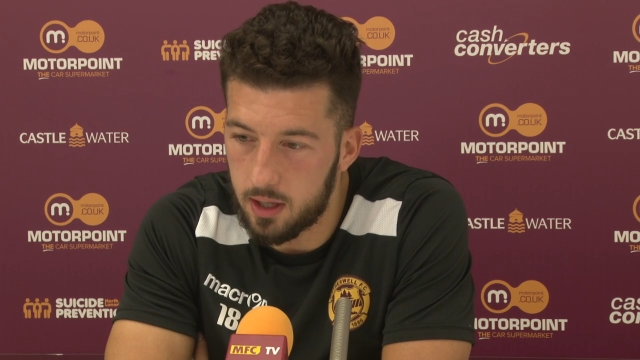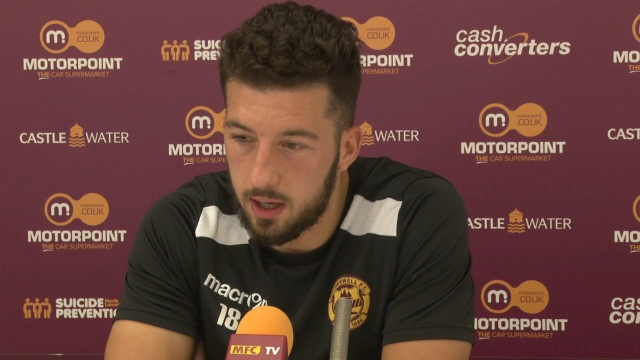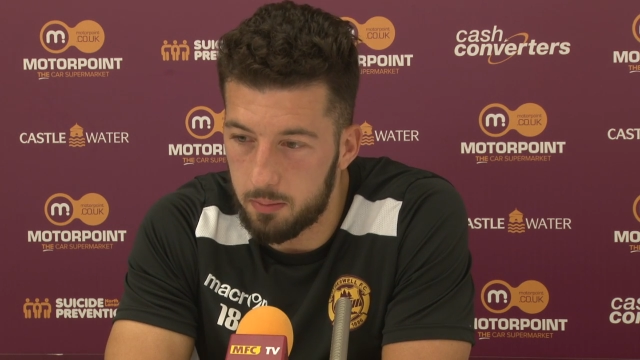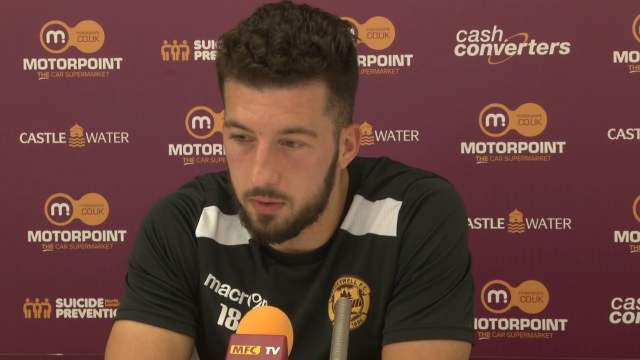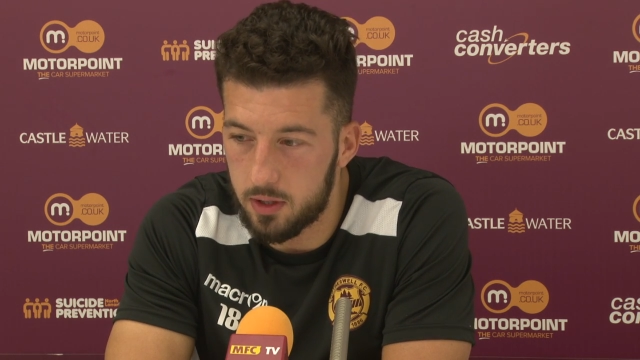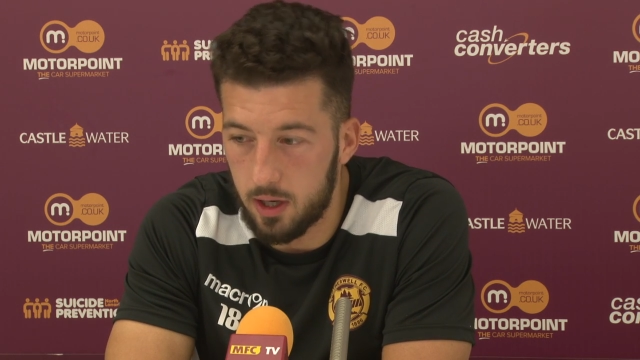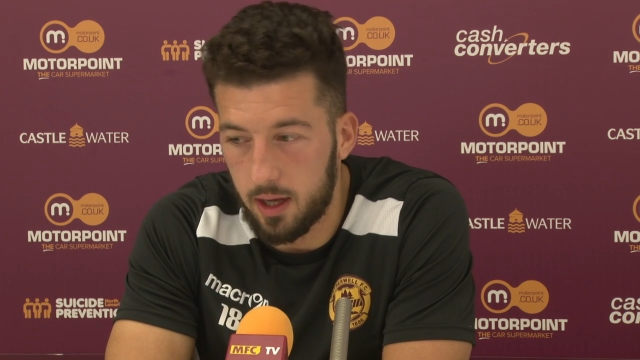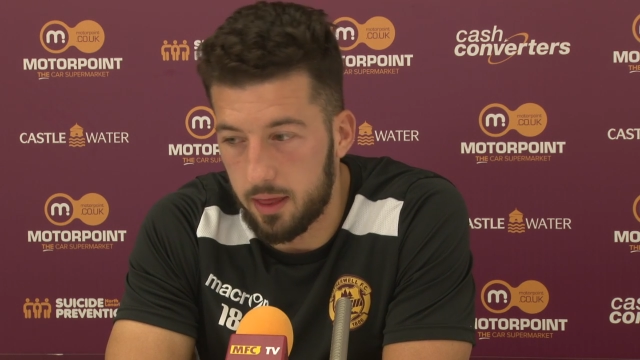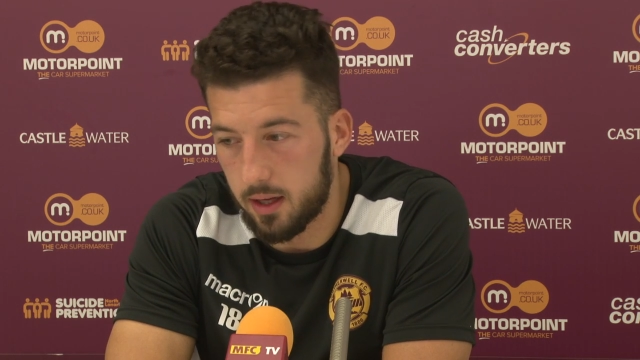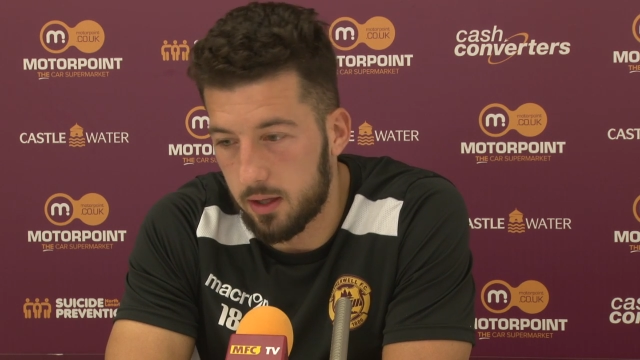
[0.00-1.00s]

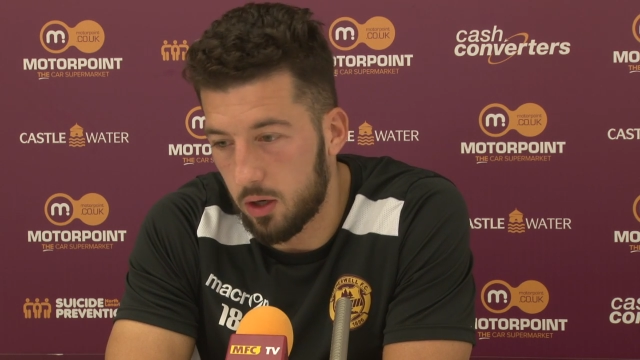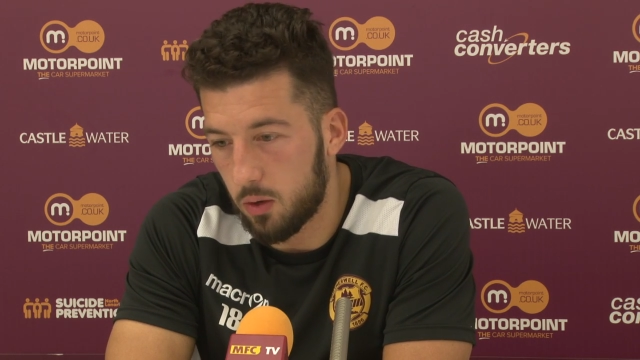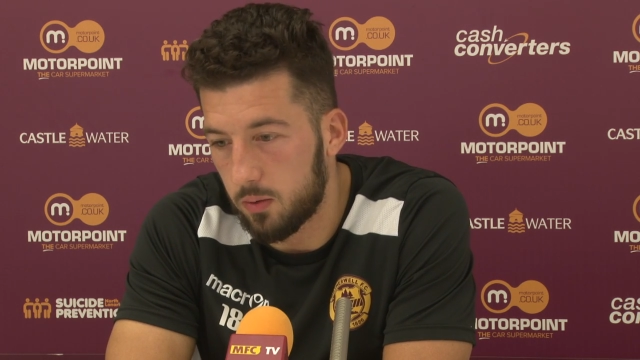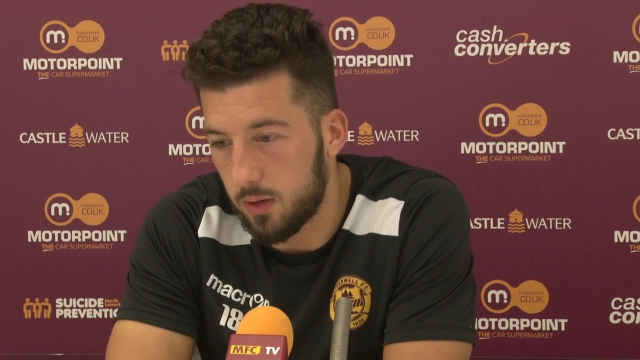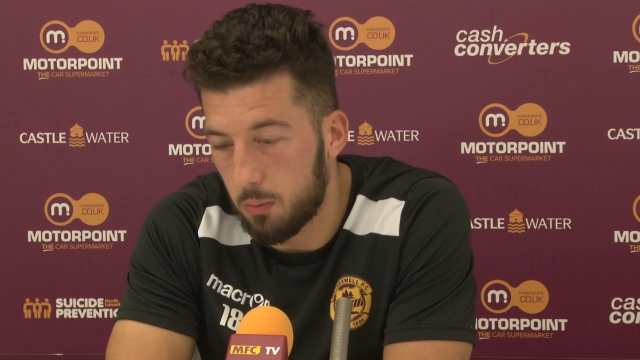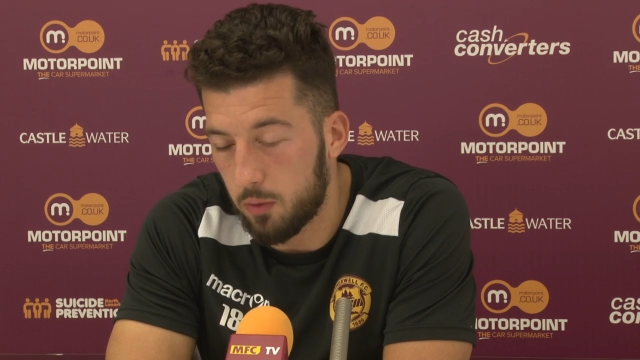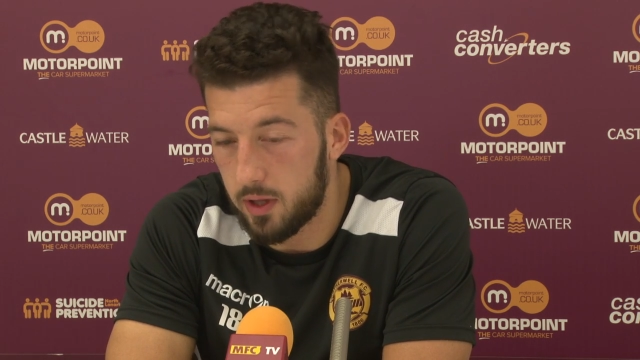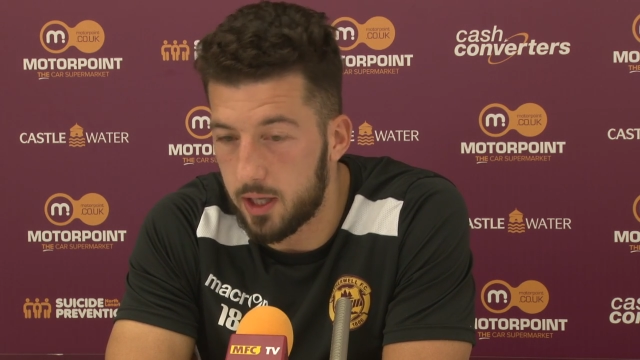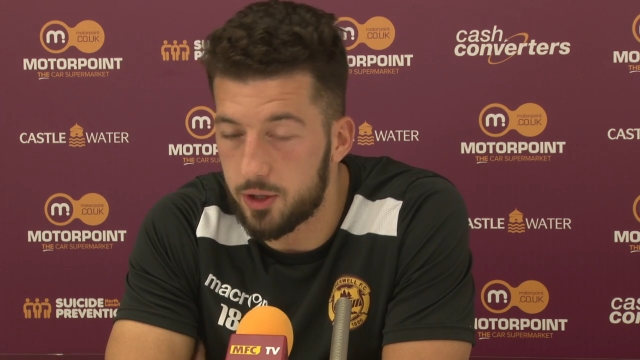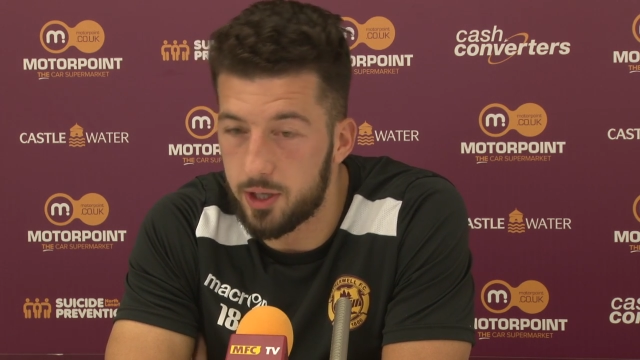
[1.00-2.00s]
I think, you know, I'm over
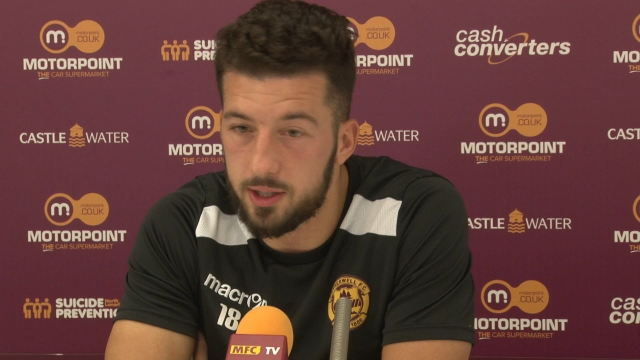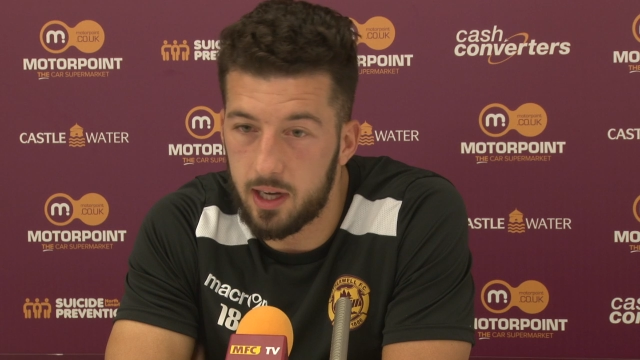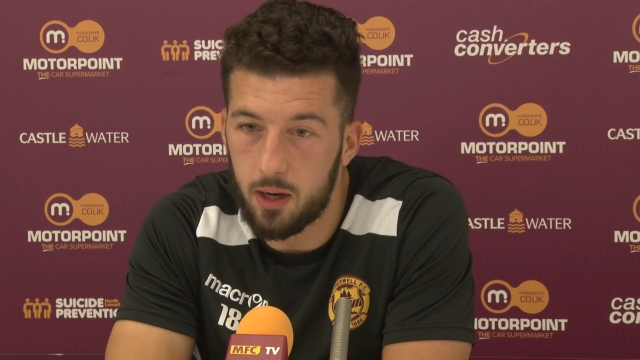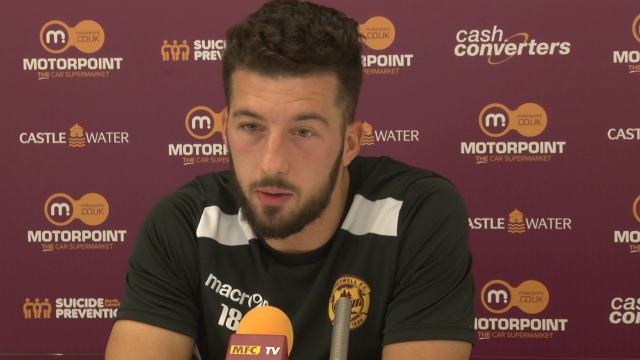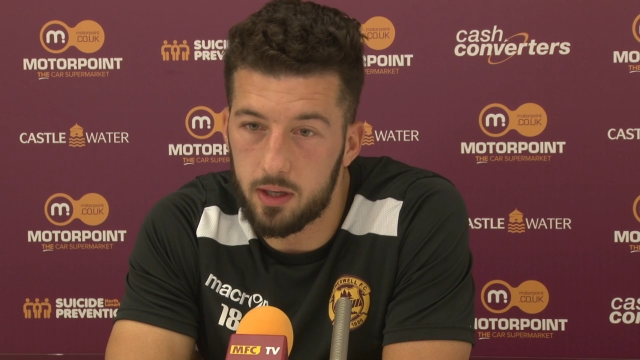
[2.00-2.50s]
the injuries now,